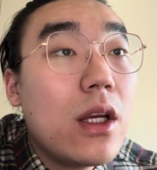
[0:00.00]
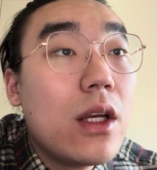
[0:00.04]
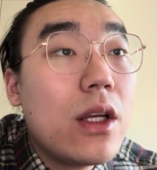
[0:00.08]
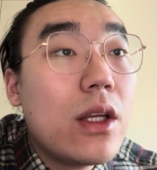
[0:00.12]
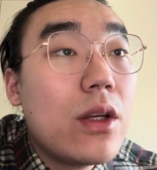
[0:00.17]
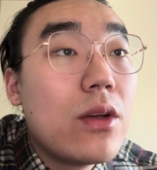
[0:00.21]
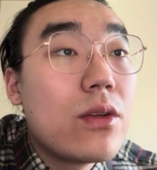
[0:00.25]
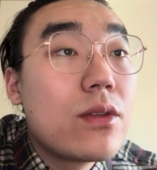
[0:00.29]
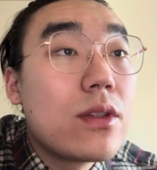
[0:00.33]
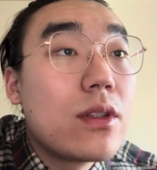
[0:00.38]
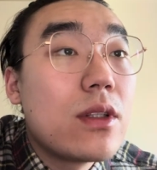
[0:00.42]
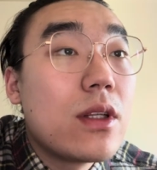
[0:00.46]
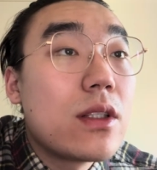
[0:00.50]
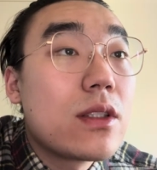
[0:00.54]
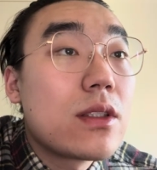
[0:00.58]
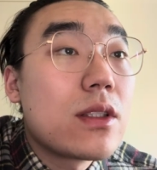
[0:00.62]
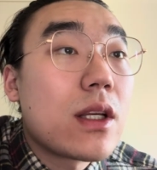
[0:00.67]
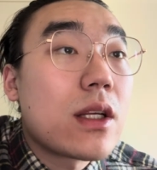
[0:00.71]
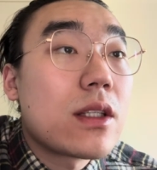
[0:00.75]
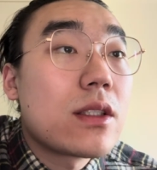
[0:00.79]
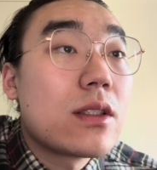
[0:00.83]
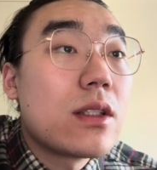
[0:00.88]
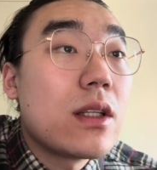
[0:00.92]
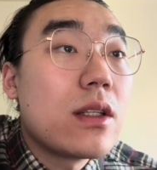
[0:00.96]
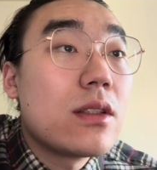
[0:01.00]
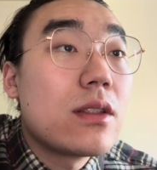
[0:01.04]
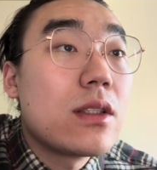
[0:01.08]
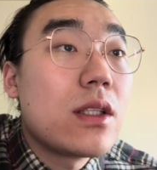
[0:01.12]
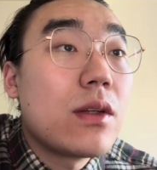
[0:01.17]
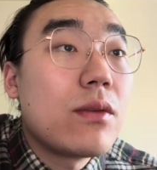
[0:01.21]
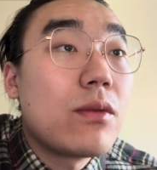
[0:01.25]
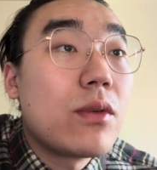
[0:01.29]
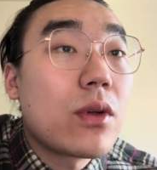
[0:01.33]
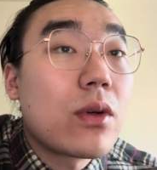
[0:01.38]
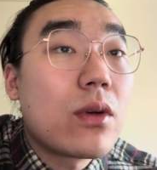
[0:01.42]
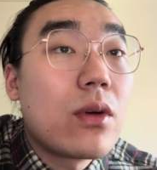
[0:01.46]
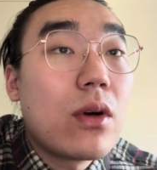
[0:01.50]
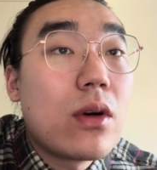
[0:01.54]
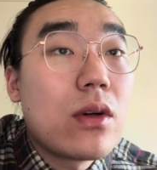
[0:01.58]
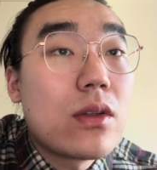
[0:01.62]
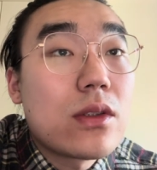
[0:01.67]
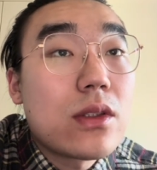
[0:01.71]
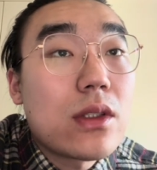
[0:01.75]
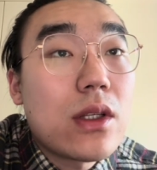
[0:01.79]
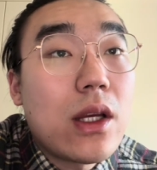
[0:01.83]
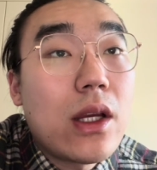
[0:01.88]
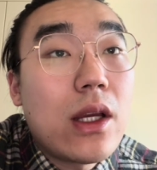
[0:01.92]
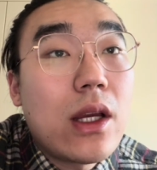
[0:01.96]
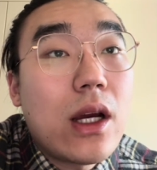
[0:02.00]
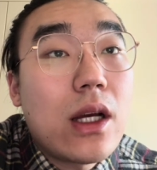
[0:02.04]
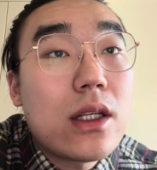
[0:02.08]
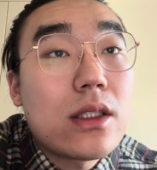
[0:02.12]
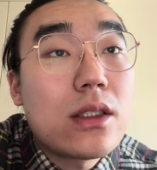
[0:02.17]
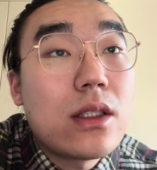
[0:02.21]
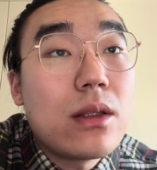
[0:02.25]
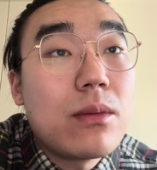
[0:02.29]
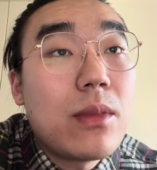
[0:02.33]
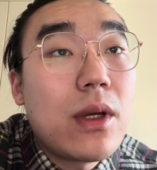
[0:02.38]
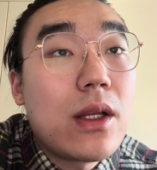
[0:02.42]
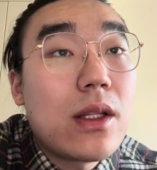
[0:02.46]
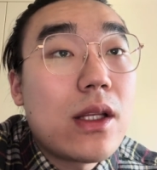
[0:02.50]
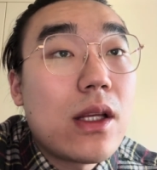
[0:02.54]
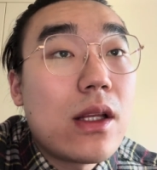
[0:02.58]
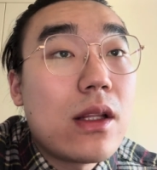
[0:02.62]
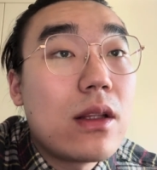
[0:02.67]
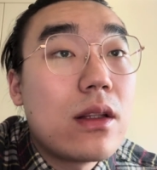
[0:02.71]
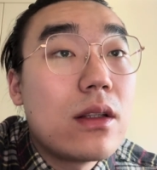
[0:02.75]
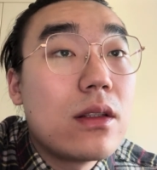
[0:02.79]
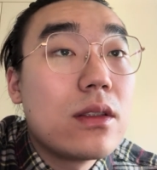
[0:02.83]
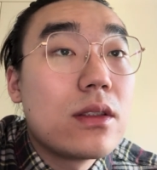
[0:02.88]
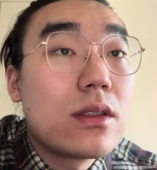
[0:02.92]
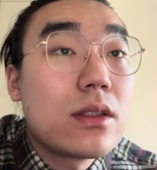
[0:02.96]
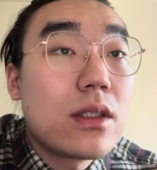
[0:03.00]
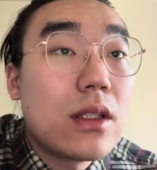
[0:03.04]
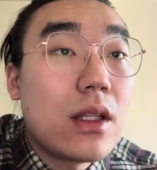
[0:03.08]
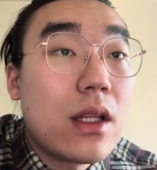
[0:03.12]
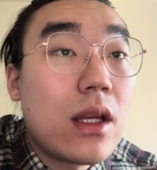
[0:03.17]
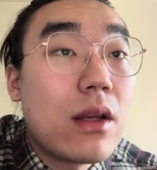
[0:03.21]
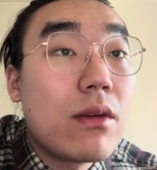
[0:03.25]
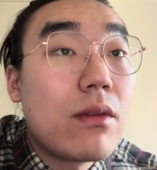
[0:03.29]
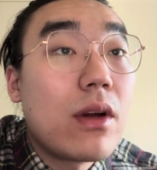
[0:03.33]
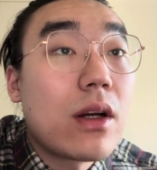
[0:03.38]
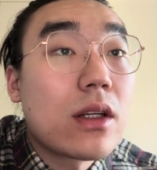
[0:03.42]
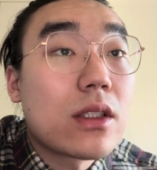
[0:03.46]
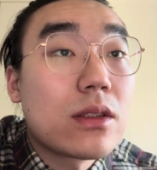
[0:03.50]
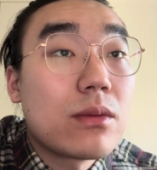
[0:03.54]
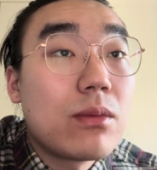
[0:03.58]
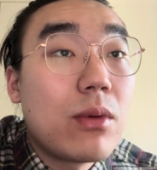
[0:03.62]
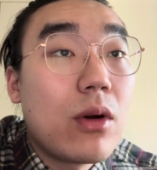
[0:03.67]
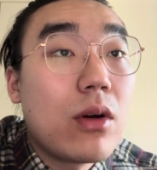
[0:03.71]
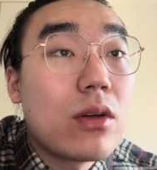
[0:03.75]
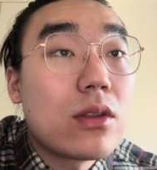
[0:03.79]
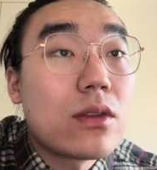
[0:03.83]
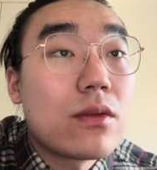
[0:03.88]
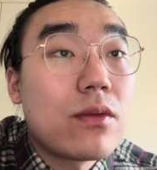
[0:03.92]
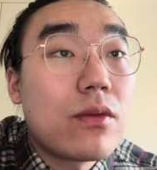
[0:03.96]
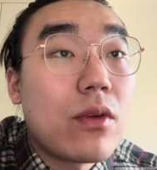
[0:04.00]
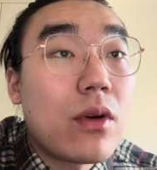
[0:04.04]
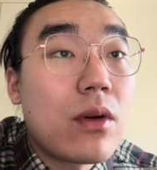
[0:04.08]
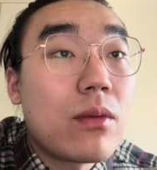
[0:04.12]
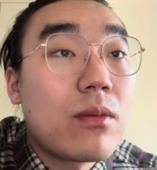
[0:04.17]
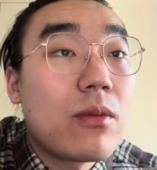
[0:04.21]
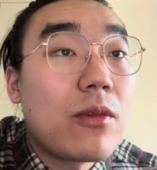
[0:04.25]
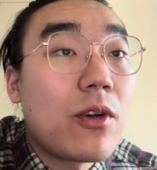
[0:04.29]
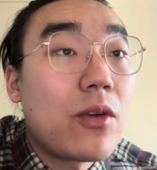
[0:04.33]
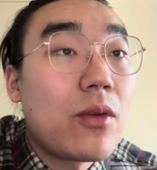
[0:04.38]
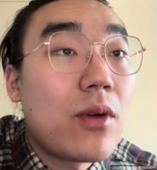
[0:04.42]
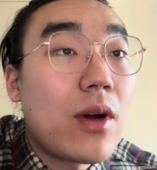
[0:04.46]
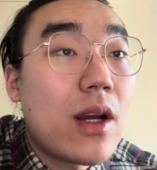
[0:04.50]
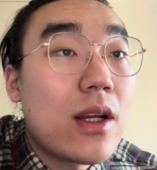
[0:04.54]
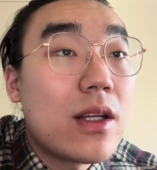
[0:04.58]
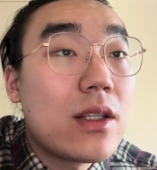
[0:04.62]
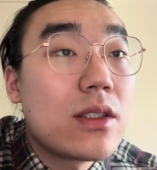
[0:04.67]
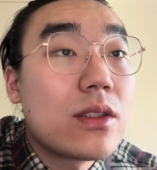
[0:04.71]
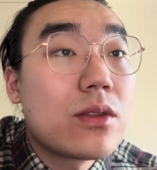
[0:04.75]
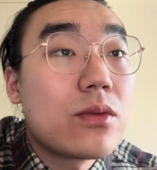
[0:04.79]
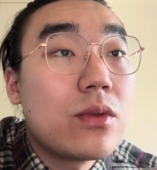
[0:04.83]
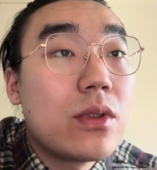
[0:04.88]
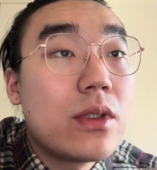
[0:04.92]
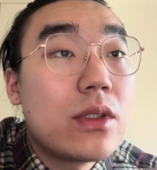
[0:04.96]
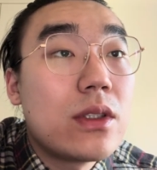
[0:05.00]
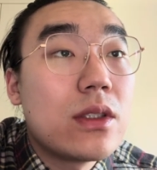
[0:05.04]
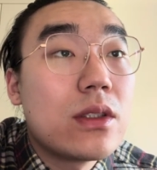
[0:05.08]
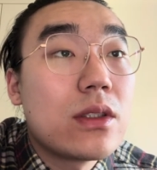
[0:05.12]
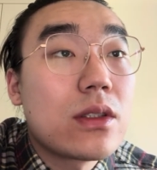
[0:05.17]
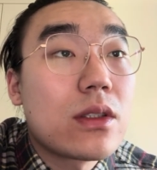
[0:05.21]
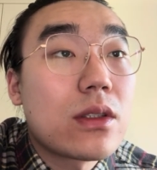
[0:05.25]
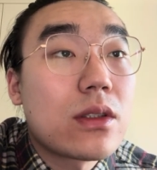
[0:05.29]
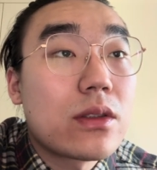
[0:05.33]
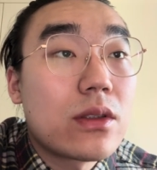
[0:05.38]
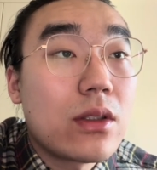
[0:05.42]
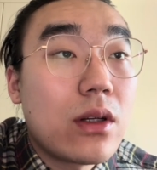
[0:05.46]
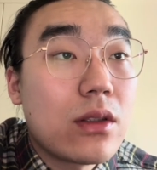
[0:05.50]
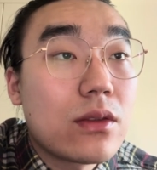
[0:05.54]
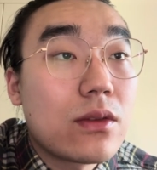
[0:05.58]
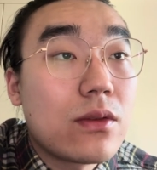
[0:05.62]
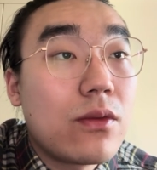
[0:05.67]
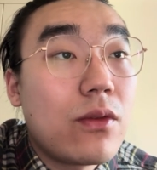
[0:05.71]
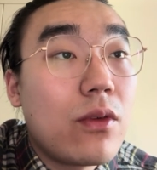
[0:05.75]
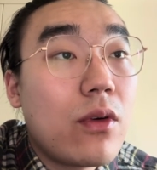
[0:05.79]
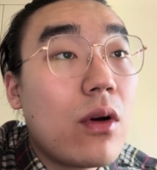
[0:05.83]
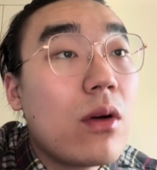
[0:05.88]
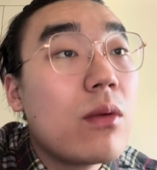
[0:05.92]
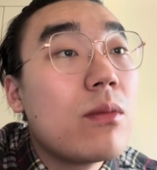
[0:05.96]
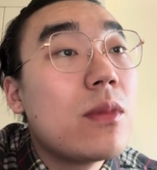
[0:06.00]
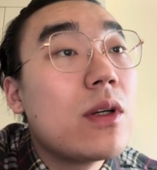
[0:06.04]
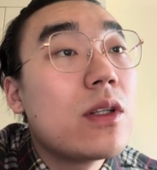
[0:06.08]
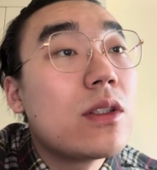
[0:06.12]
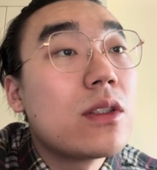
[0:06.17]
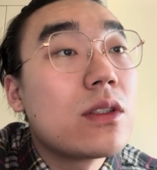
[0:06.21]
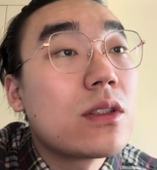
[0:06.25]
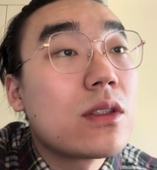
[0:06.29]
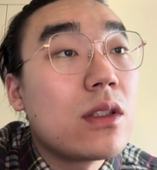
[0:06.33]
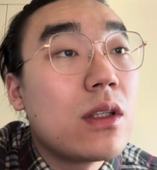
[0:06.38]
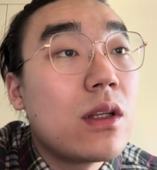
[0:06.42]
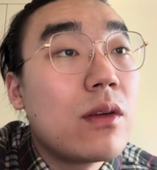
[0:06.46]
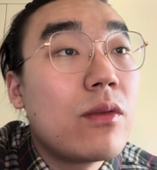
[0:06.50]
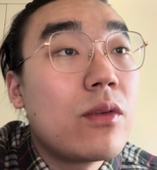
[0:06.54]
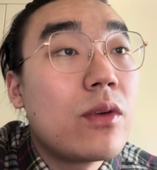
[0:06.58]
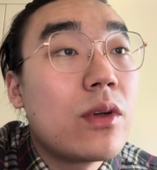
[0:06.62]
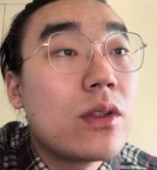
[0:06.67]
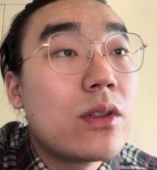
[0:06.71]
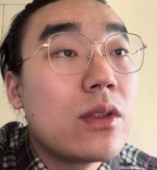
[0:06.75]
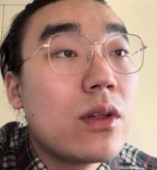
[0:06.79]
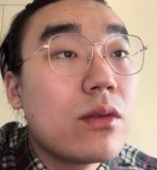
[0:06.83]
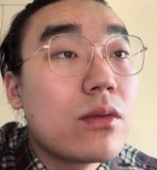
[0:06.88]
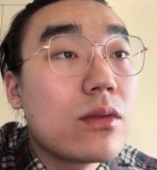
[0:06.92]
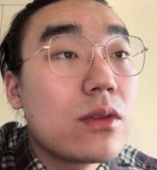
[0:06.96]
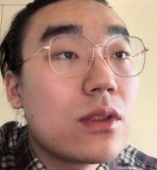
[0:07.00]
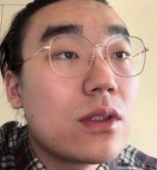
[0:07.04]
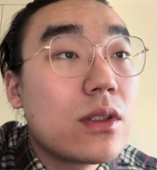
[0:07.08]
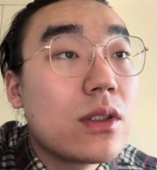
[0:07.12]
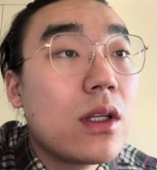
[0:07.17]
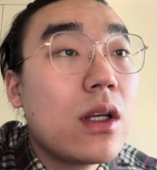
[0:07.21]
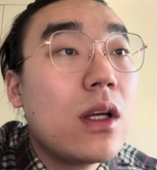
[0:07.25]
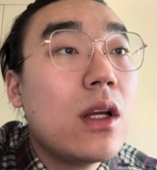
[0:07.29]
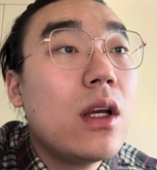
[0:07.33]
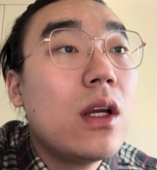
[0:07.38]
Using his extensive records, he estimated slave exports from various regions across 4 major slavery routes: